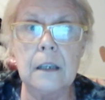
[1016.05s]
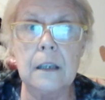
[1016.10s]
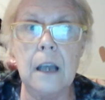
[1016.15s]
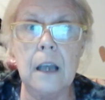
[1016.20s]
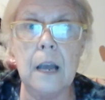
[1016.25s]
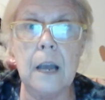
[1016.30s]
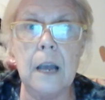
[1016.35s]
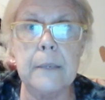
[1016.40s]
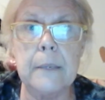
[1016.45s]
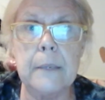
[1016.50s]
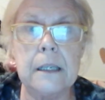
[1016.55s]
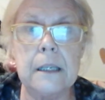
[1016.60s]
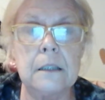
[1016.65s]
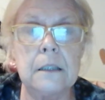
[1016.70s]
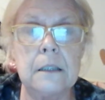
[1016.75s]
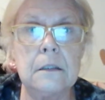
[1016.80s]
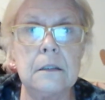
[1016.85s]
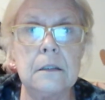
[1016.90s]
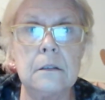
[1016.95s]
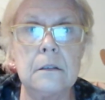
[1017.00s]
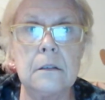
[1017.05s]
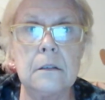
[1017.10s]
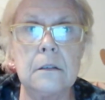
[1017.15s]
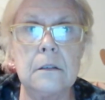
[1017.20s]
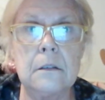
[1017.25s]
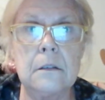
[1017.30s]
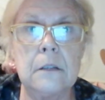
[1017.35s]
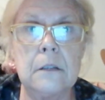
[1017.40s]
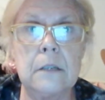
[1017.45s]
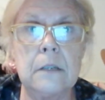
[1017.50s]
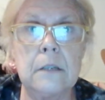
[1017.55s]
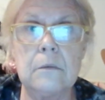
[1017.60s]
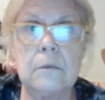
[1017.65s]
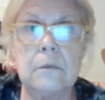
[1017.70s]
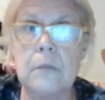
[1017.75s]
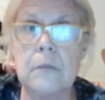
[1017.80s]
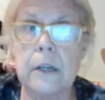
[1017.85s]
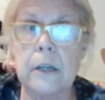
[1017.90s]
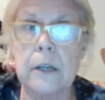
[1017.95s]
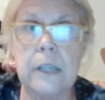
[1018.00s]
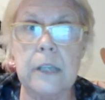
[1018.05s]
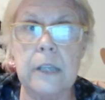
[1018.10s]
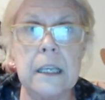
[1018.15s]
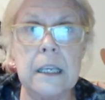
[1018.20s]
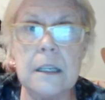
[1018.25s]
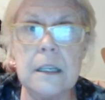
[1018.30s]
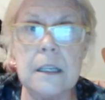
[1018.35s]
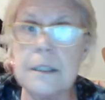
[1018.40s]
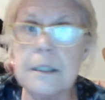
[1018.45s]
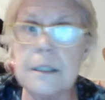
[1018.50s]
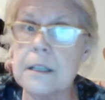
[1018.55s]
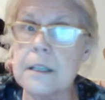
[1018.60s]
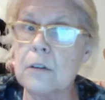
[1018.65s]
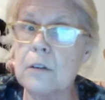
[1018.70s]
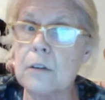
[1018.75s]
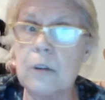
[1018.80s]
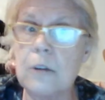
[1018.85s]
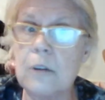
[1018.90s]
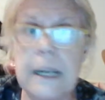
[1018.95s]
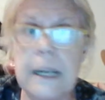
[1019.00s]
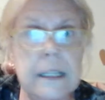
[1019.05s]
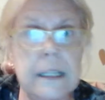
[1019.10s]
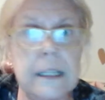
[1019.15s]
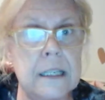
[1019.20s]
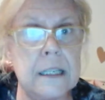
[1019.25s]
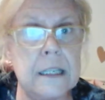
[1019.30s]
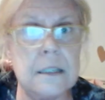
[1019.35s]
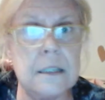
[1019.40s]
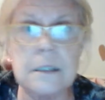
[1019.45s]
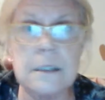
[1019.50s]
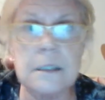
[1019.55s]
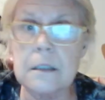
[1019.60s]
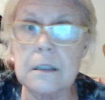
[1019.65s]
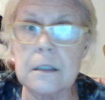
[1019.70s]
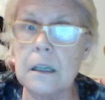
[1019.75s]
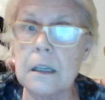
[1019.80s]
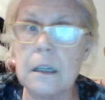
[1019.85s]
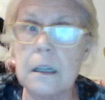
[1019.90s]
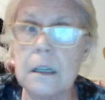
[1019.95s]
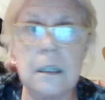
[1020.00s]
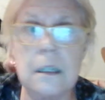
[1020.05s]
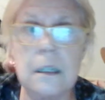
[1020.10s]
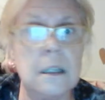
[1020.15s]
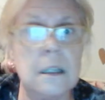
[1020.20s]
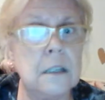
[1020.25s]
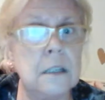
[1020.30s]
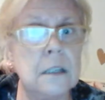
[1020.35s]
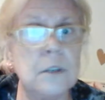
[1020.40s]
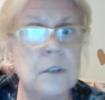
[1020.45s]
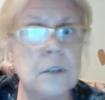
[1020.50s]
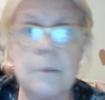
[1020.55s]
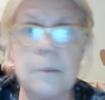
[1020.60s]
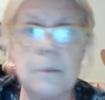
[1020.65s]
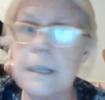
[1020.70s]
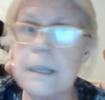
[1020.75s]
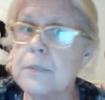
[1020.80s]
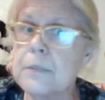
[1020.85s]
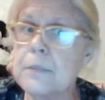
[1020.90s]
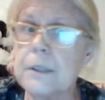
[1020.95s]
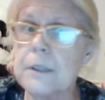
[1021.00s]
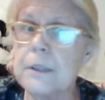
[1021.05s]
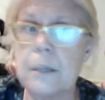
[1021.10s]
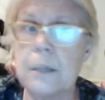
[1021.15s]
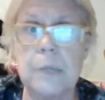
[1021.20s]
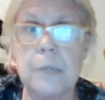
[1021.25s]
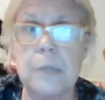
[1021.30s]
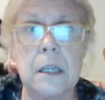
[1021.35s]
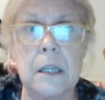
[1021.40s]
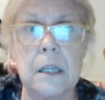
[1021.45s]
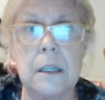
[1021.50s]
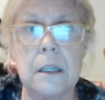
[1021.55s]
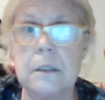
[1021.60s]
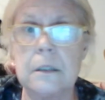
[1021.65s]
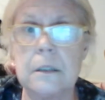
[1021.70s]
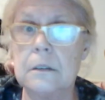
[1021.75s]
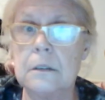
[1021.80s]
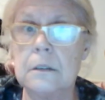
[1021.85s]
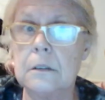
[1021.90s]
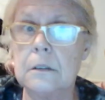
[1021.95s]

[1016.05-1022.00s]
I mean, their kids, their grandkids, don't mess with their blood.